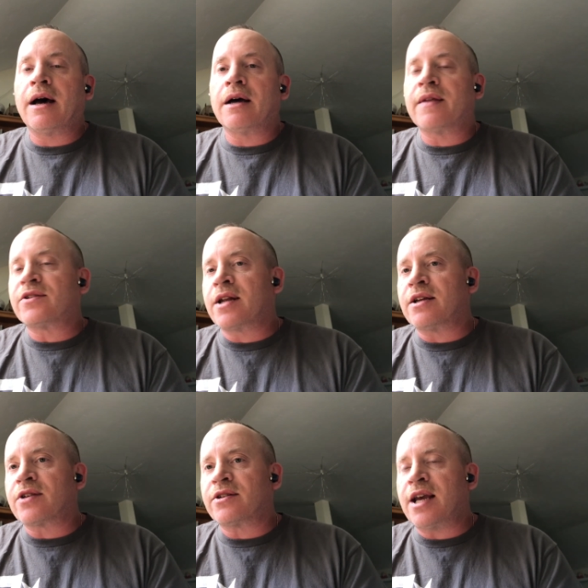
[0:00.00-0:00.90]
They sent
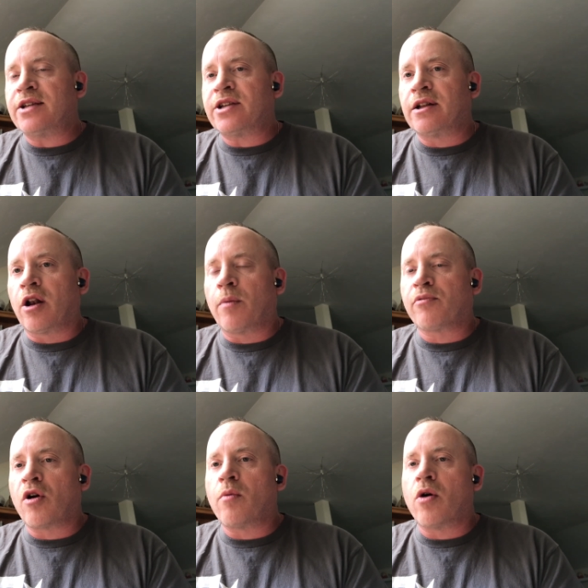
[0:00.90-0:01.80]
us a tasty little
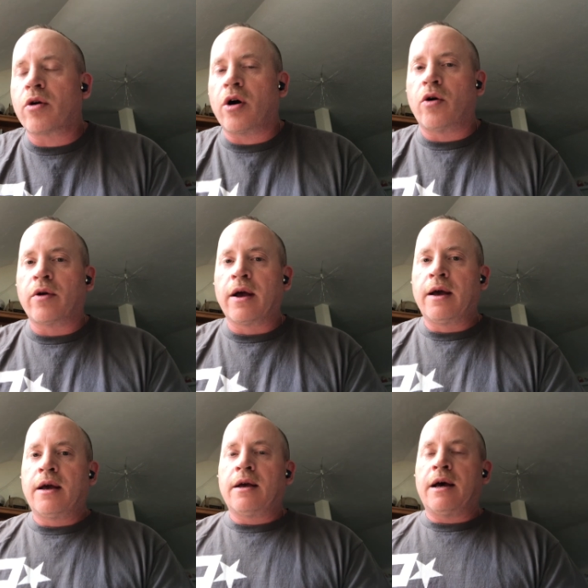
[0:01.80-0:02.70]
promo code
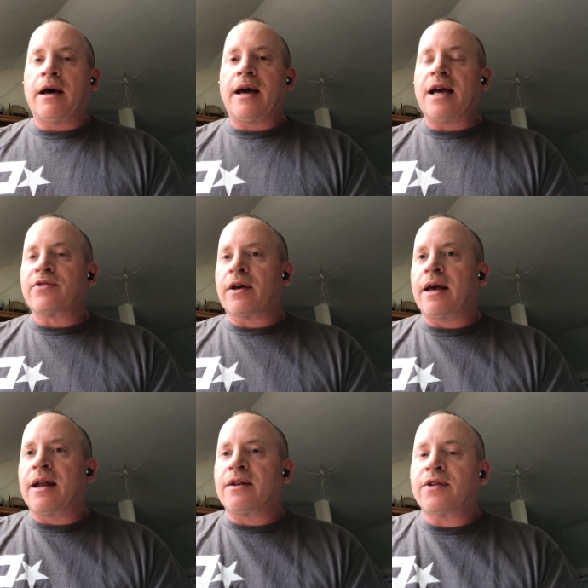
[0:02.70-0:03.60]
as
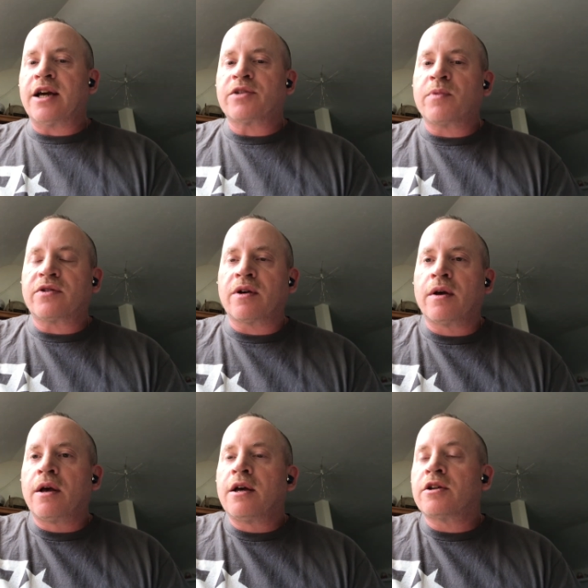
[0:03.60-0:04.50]
an enticement to
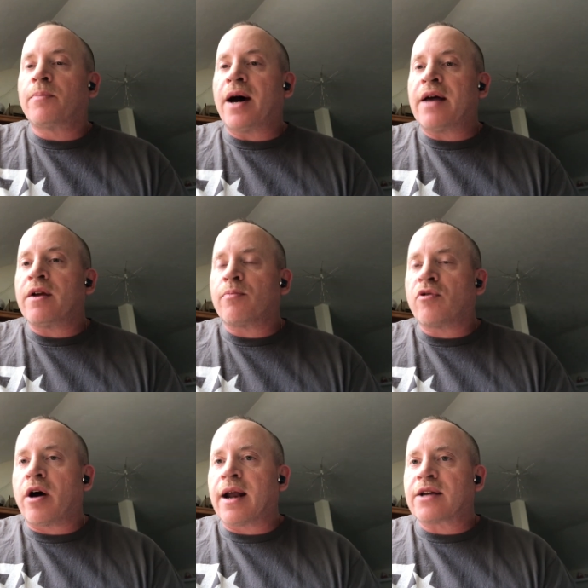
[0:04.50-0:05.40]
buy their
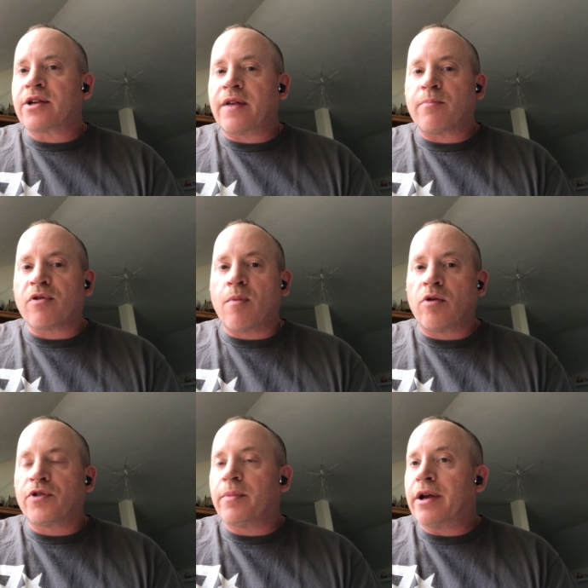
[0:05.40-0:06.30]
products and then
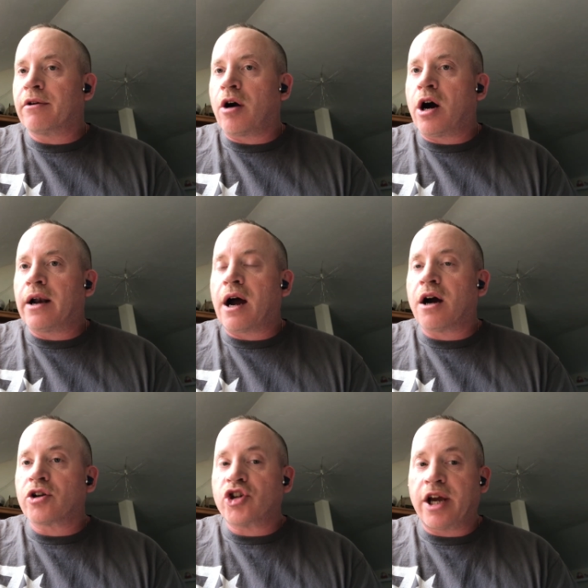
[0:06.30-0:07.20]
promote them here on
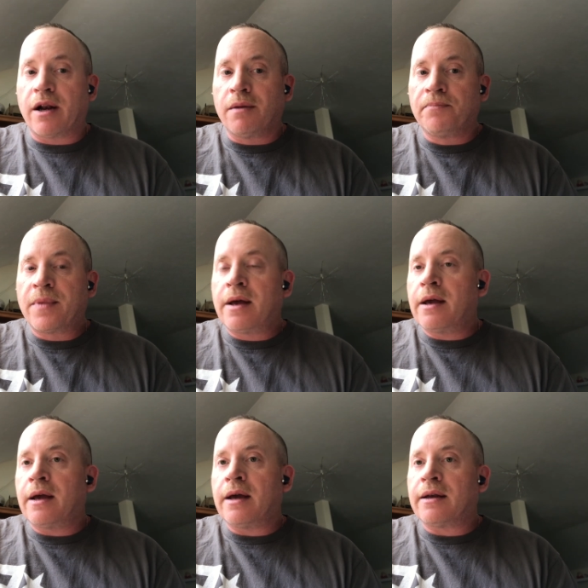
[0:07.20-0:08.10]
our channel.
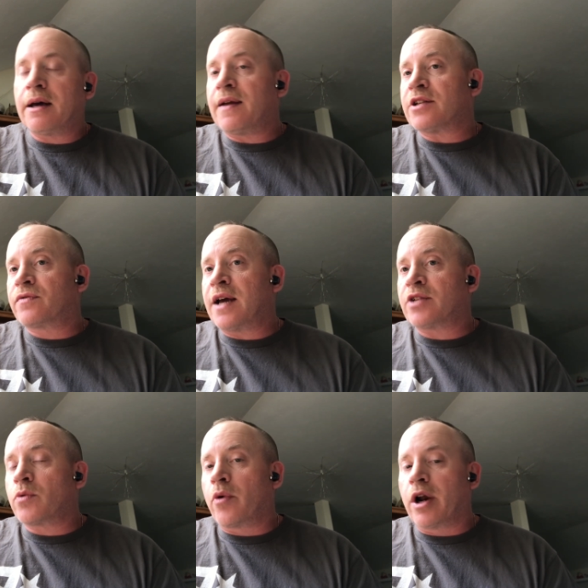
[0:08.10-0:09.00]
And
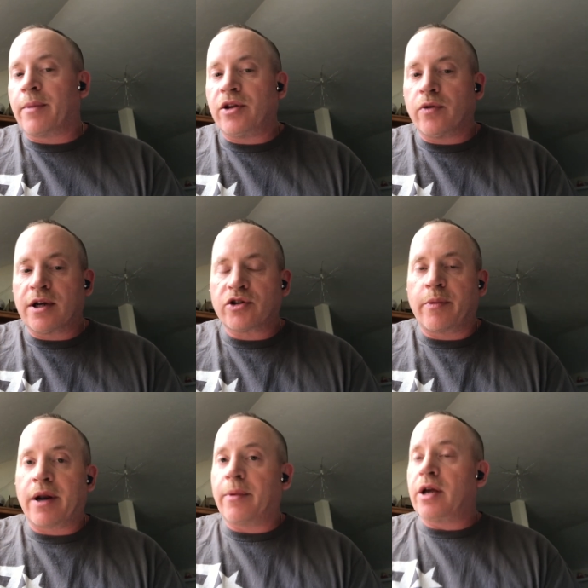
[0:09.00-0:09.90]
that's what we're going to be doing. So we're
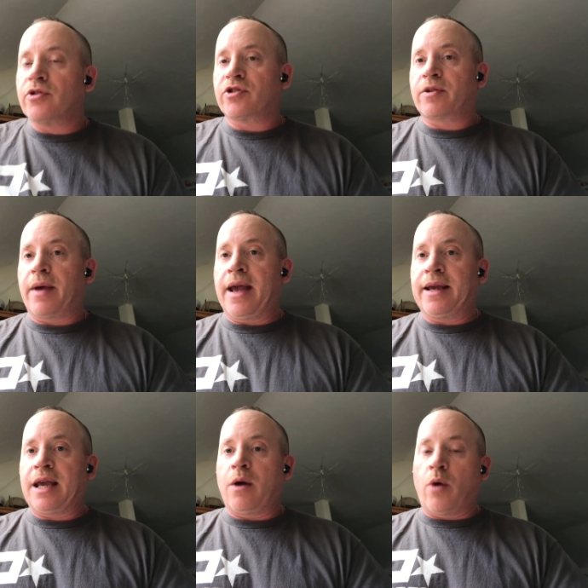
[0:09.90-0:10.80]
going to be using some
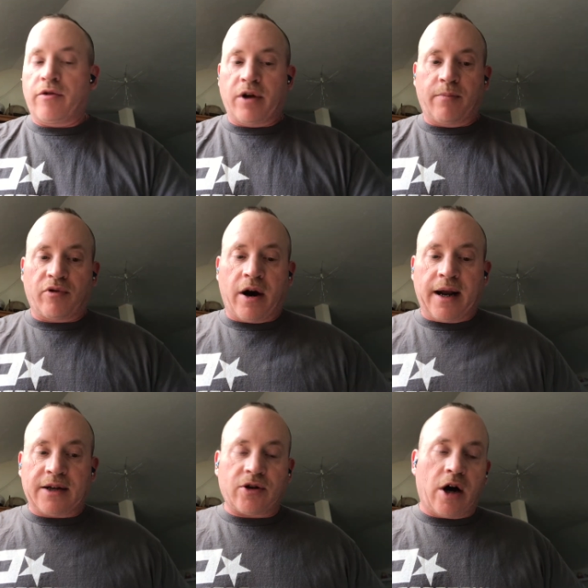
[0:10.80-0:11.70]
AK weathering
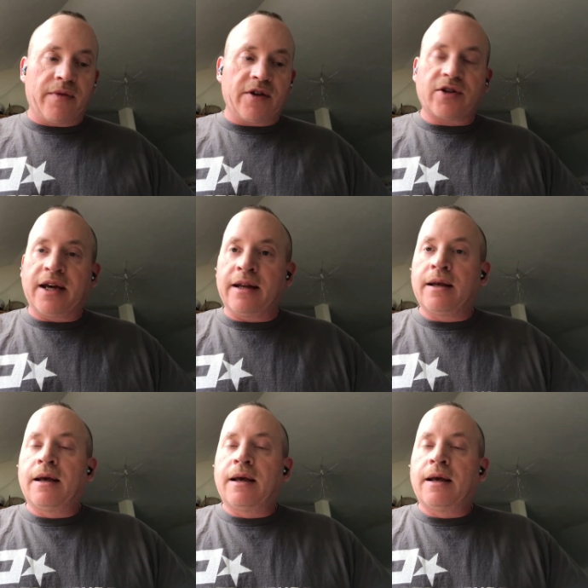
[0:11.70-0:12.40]
products on this kit.